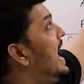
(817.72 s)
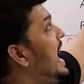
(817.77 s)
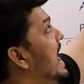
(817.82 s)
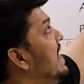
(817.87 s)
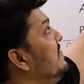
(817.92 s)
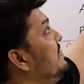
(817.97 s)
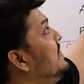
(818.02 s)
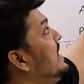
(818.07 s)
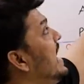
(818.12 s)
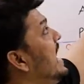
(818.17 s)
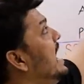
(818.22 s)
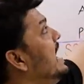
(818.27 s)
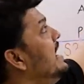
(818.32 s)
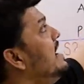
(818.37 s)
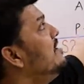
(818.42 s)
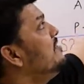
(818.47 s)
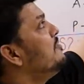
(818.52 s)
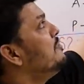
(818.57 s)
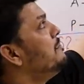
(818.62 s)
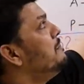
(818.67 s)
And
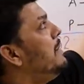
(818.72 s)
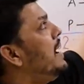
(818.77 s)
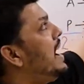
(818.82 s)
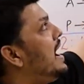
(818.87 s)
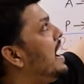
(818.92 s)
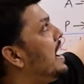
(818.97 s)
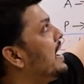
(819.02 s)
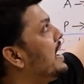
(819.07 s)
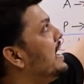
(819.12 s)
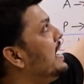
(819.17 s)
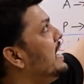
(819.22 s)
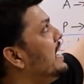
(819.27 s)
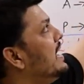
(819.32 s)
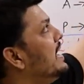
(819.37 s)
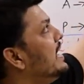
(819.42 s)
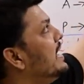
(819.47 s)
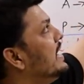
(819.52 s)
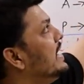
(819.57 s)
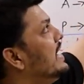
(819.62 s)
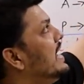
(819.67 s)
then by,
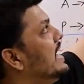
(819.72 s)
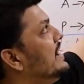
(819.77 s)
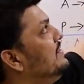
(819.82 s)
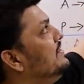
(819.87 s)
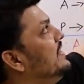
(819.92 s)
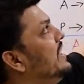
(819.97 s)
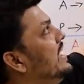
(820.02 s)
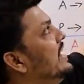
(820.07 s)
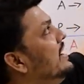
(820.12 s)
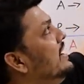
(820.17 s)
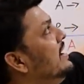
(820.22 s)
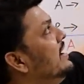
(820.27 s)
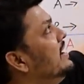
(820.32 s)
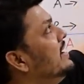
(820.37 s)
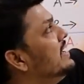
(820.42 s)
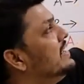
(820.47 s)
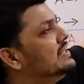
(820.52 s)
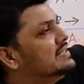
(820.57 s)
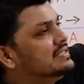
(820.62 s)
and then